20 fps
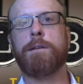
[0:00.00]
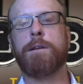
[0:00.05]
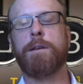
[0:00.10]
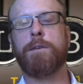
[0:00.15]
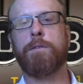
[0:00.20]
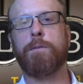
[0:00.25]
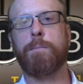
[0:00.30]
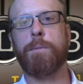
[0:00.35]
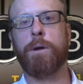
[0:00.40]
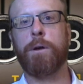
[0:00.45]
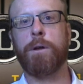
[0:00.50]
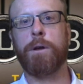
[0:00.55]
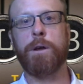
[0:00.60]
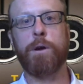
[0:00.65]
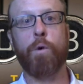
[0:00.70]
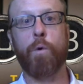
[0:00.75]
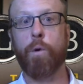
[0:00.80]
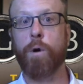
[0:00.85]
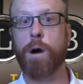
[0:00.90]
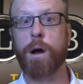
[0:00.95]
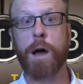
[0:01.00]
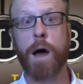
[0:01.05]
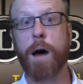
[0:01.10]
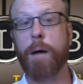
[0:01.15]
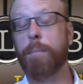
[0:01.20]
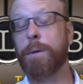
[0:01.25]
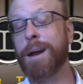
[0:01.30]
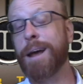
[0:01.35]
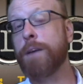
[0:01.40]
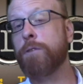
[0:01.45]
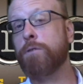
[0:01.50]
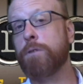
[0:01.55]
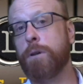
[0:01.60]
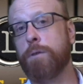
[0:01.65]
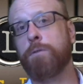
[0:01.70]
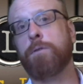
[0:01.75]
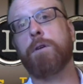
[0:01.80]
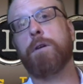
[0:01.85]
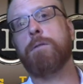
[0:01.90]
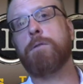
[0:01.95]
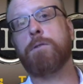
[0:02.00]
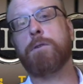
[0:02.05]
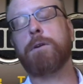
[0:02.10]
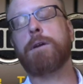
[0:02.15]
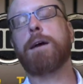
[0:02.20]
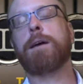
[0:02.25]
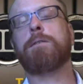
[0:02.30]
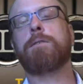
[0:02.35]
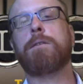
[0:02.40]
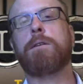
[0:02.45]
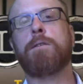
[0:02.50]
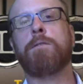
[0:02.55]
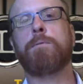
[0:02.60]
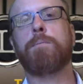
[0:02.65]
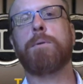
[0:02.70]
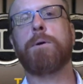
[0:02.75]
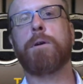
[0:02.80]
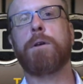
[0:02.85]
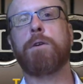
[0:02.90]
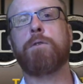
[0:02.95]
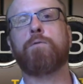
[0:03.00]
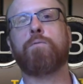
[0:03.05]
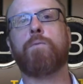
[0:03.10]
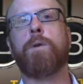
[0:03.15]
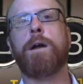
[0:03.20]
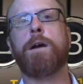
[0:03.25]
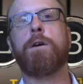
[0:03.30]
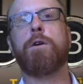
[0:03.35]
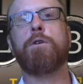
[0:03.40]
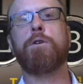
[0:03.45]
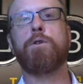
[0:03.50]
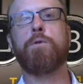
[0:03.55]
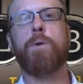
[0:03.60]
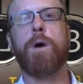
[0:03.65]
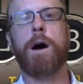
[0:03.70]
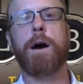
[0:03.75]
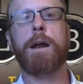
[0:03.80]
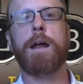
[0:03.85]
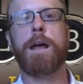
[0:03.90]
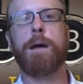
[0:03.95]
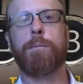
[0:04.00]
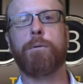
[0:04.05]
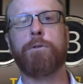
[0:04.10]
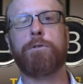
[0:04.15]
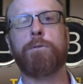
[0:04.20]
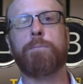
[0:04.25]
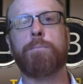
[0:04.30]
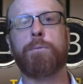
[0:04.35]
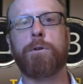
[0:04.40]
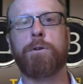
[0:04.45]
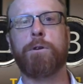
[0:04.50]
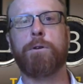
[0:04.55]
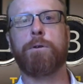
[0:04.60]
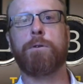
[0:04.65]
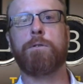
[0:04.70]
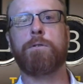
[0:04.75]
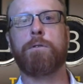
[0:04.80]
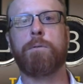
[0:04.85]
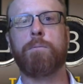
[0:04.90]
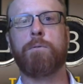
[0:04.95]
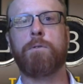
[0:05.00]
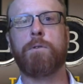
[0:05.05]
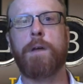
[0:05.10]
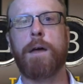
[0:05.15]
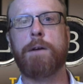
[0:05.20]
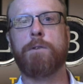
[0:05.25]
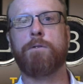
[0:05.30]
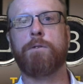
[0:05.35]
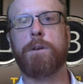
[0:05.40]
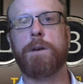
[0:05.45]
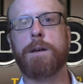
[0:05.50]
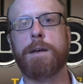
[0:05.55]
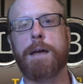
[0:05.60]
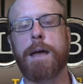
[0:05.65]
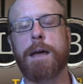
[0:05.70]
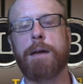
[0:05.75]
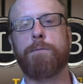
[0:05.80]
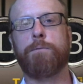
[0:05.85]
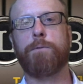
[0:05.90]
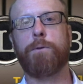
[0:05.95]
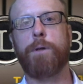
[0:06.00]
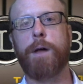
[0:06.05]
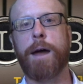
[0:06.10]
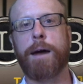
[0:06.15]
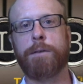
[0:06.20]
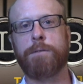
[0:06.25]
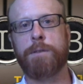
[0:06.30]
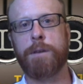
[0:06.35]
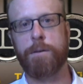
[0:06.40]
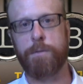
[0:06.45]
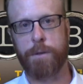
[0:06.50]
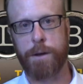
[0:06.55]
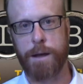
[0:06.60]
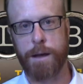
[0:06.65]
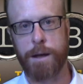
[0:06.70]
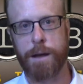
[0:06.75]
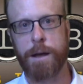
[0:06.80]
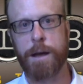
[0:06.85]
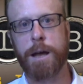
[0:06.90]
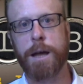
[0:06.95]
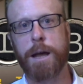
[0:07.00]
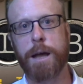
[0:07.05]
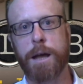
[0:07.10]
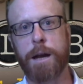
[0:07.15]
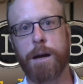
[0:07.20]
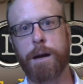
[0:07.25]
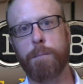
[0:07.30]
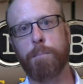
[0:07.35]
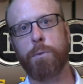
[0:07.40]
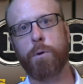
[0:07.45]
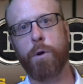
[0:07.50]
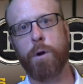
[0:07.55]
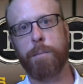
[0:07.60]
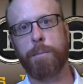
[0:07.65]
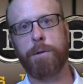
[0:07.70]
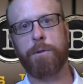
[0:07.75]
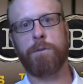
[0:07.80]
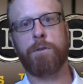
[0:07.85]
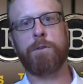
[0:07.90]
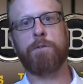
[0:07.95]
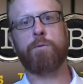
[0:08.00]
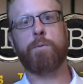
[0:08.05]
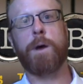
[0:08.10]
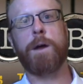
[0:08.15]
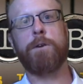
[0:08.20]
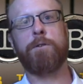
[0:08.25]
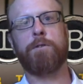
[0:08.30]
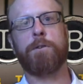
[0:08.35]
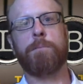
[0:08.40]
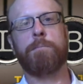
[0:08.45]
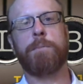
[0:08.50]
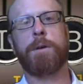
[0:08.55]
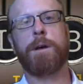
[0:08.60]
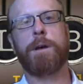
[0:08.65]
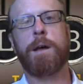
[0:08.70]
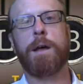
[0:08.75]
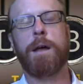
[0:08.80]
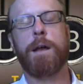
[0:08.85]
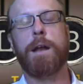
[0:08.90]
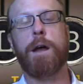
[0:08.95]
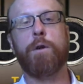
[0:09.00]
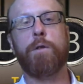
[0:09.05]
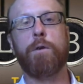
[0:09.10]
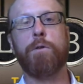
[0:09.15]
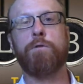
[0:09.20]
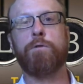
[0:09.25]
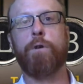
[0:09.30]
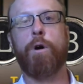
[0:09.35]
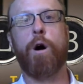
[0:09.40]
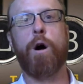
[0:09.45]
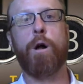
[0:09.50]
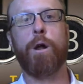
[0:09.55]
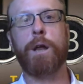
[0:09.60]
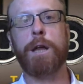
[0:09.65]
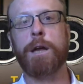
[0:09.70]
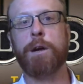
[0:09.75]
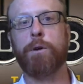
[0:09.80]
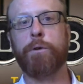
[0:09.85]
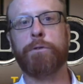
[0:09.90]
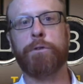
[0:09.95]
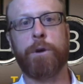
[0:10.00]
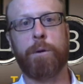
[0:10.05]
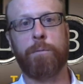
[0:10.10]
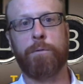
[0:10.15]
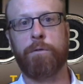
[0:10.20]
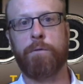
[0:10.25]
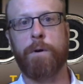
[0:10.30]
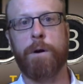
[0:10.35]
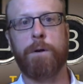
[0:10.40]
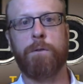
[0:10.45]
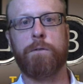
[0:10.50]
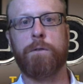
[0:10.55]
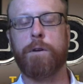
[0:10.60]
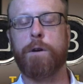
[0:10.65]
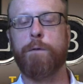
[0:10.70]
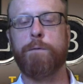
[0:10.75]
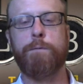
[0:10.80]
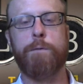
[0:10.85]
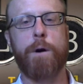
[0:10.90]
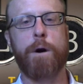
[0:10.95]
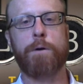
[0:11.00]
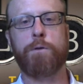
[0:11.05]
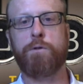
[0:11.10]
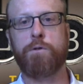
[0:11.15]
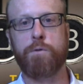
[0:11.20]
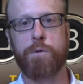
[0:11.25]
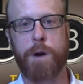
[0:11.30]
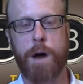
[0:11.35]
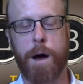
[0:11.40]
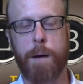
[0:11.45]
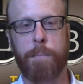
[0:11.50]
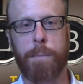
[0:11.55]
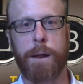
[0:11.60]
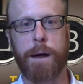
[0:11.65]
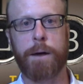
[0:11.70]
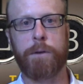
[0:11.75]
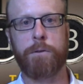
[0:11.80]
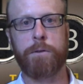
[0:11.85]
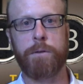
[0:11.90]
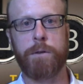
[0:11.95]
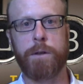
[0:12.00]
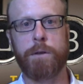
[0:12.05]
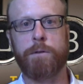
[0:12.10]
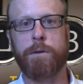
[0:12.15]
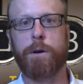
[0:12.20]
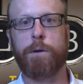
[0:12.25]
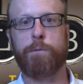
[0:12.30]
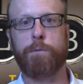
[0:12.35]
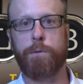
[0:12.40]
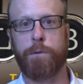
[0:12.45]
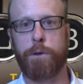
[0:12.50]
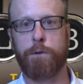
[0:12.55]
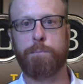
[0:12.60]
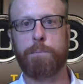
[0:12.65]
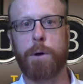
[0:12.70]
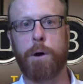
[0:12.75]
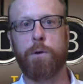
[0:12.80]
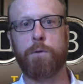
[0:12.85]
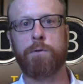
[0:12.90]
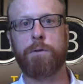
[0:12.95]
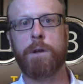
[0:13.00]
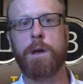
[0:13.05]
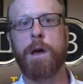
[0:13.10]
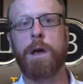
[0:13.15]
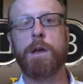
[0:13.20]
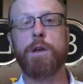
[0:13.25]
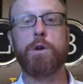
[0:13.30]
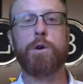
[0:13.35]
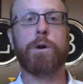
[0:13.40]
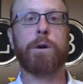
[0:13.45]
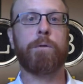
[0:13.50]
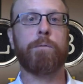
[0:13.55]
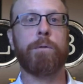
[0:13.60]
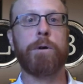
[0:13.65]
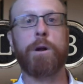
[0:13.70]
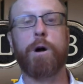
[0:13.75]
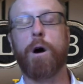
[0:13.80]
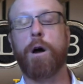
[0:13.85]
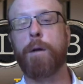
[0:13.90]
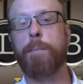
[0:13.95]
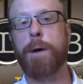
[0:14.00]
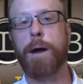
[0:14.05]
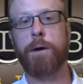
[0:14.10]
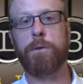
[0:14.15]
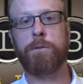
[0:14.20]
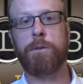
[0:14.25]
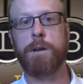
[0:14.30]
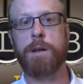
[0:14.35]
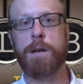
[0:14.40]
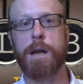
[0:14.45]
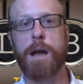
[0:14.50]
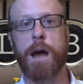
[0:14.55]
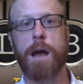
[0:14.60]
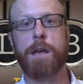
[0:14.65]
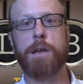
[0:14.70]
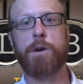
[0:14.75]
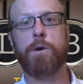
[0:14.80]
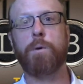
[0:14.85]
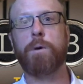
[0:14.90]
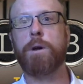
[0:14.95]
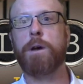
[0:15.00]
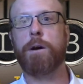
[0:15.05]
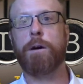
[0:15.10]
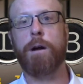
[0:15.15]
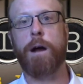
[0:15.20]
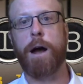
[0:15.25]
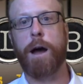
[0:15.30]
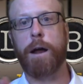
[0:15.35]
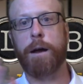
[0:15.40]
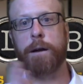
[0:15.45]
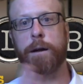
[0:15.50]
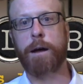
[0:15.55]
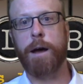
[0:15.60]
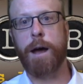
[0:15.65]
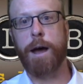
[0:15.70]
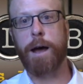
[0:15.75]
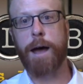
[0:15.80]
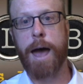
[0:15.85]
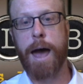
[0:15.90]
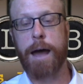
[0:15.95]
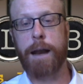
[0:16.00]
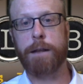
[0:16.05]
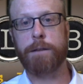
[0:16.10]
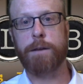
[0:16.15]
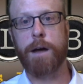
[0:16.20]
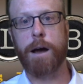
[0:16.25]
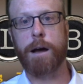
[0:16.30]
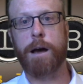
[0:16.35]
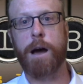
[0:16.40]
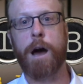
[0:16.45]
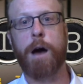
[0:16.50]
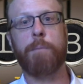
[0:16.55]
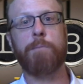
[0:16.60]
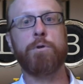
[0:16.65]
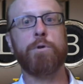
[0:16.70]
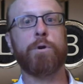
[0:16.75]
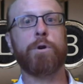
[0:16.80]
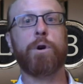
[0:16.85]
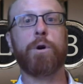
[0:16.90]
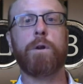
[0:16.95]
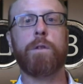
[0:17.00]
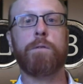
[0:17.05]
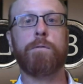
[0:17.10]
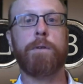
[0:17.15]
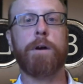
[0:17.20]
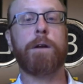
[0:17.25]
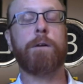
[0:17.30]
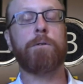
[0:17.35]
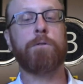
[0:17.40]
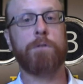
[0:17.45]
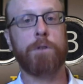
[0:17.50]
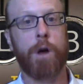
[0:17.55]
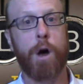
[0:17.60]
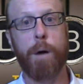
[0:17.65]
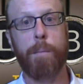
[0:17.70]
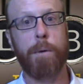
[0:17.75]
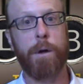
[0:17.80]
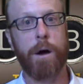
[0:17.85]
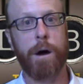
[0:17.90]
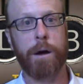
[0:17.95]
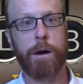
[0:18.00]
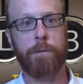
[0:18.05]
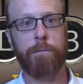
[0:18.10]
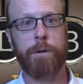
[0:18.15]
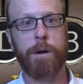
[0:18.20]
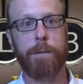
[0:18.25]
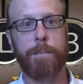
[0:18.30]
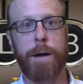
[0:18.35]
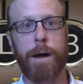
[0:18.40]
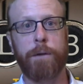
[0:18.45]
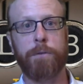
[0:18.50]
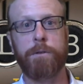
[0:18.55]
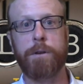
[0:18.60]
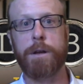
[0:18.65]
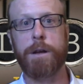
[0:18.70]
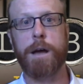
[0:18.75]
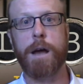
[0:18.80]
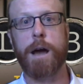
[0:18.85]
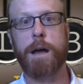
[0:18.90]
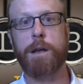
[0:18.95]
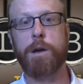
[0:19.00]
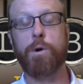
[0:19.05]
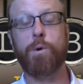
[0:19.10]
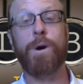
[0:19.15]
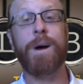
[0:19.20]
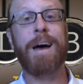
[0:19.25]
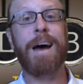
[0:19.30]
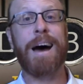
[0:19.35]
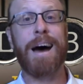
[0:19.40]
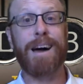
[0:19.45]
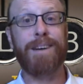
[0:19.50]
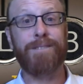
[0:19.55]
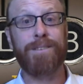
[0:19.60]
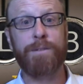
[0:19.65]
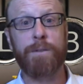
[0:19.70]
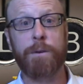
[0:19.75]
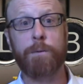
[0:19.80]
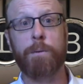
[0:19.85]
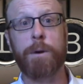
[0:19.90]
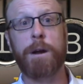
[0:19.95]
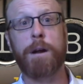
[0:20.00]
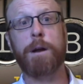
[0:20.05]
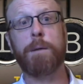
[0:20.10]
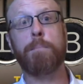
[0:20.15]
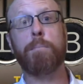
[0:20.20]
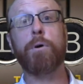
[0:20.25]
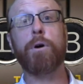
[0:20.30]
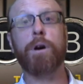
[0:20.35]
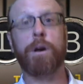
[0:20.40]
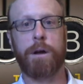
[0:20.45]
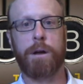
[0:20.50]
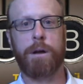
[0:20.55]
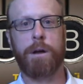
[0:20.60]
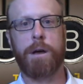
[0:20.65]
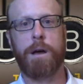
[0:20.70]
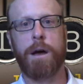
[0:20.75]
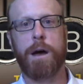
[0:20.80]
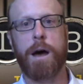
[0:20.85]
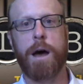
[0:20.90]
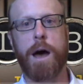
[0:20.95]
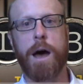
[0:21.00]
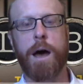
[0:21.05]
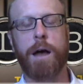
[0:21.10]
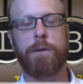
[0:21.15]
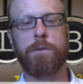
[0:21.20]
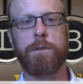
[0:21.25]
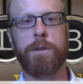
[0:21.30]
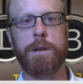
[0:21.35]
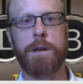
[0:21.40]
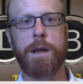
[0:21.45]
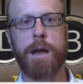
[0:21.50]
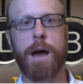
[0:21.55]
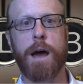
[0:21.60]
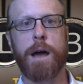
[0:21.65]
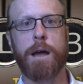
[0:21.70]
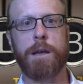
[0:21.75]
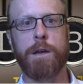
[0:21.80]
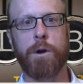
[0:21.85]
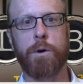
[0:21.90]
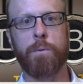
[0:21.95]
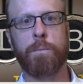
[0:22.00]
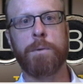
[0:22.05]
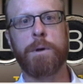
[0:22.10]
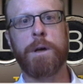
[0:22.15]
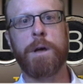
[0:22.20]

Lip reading: disability or a combination of service-connected disabilities render you unable to procure substantially gainful activity in an employment situation. Now, those are all legal terms of art that are far too complex and detailed for this post. You can read all about TDIU here on hadit.com. You can go to the Veterans Law Blog and read about TDIU. I've even written a book on TDIU